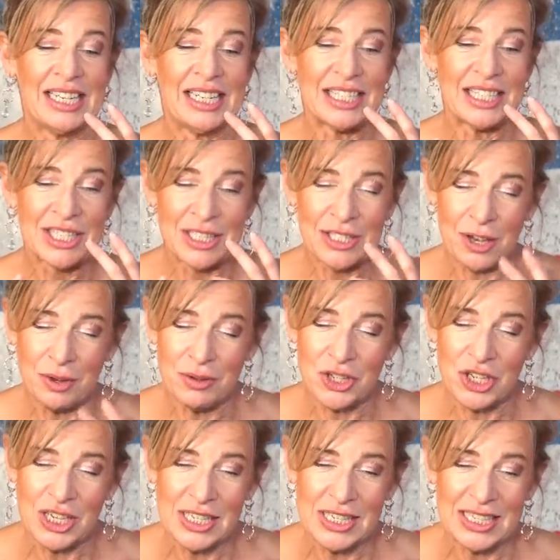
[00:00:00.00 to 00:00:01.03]
It's so
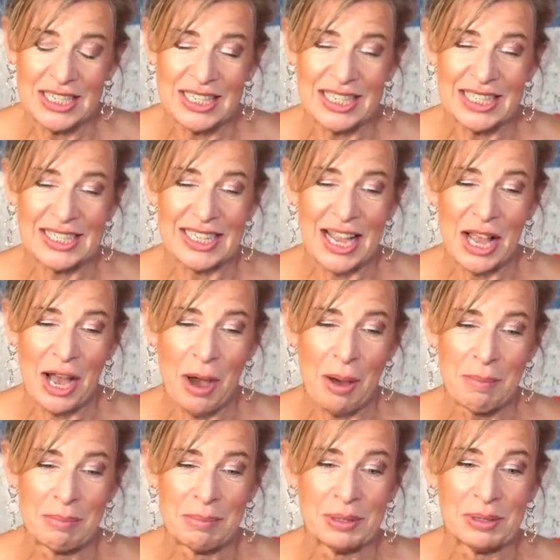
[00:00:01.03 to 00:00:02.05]
cheesy to say
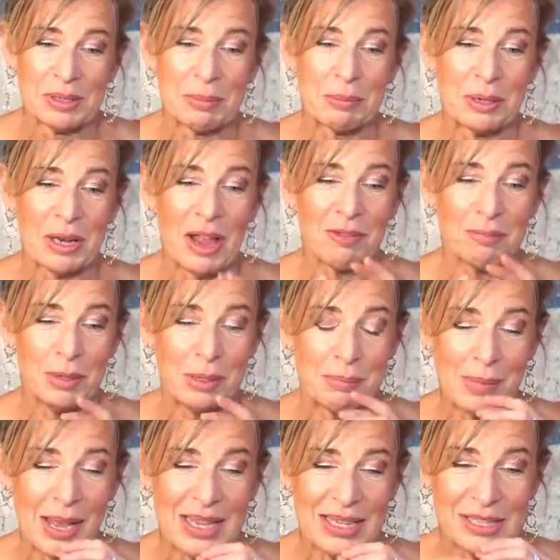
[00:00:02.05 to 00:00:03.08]
humbled, but I've
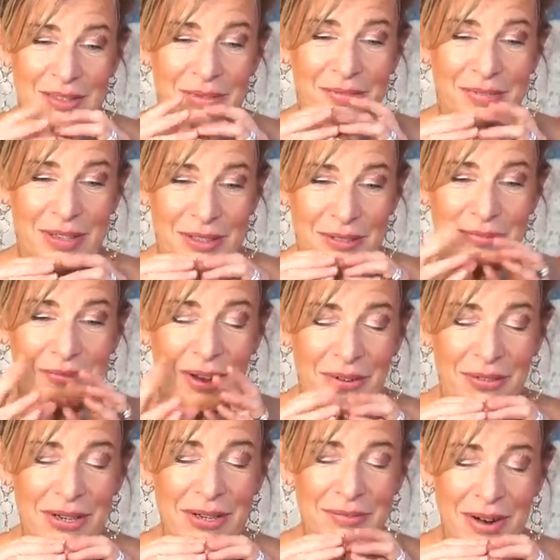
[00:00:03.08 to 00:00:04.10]
been made to feel
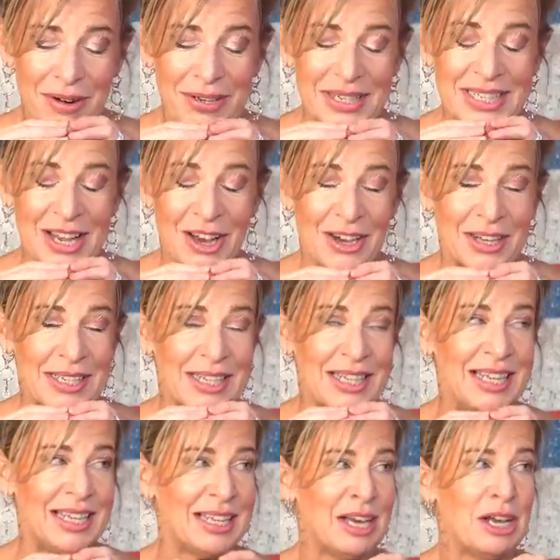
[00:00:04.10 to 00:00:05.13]
very, very
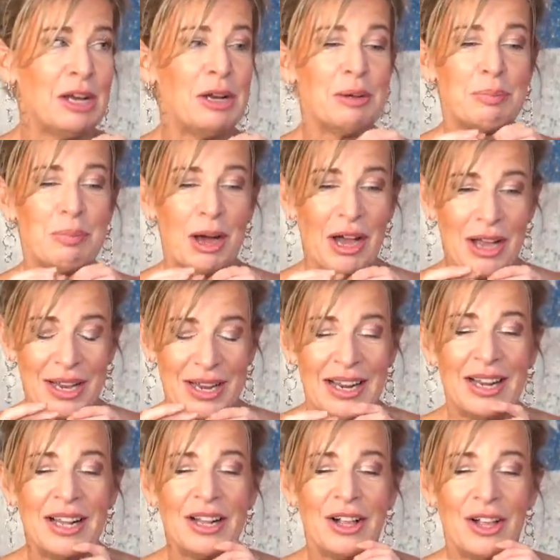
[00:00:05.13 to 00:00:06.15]
tiny
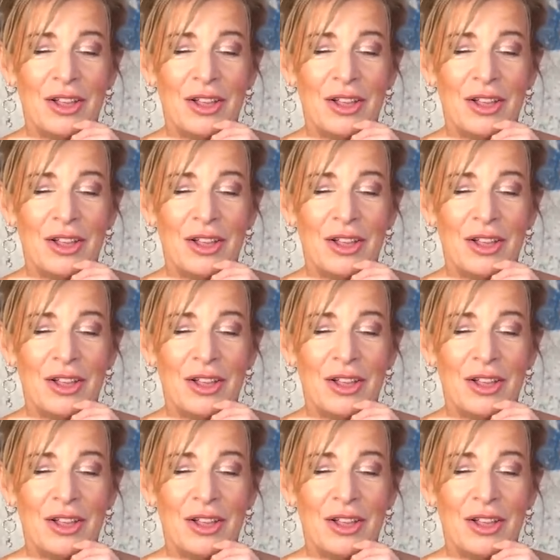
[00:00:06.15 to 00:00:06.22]
by